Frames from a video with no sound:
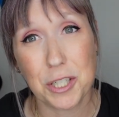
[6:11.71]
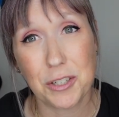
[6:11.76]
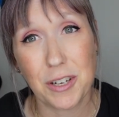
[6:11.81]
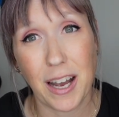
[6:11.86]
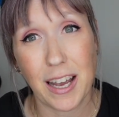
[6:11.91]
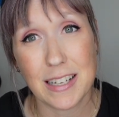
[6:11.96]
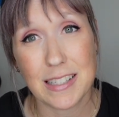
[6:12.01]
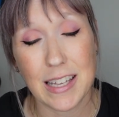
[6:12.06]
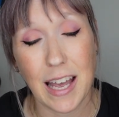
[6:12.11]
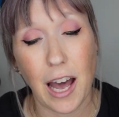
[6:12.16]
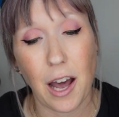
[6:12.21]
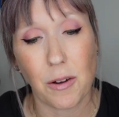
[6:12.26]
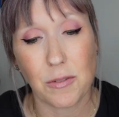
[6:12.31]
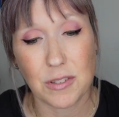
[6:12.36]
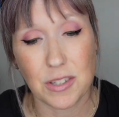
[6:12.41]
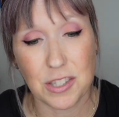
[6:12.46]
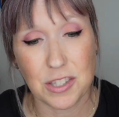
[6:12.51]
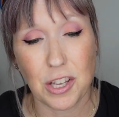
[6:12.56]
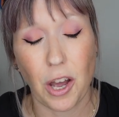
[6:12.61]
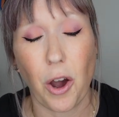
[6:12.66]
you guys out.
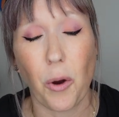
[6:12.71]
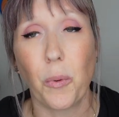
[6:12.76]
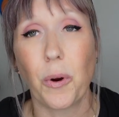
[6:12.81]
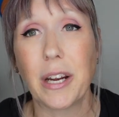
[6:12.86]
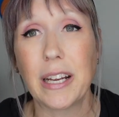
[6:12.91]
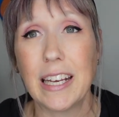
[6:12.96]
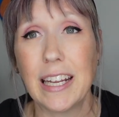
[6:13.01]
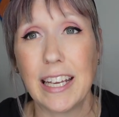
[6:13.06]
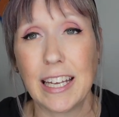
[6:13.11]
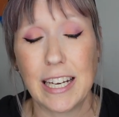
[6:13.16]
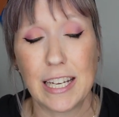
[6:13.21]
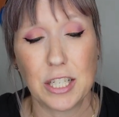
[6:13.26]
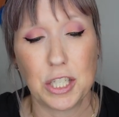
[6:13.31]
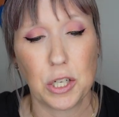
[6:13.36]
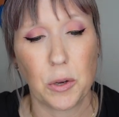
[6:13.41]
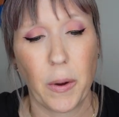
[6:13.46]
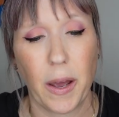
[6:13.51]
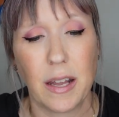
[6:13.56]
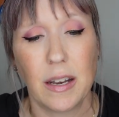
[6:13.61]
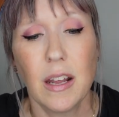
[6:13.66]
So we're gonna get
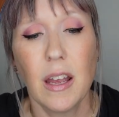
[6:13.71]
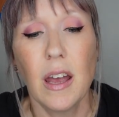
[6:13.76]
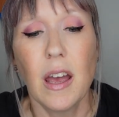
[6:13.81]
into it.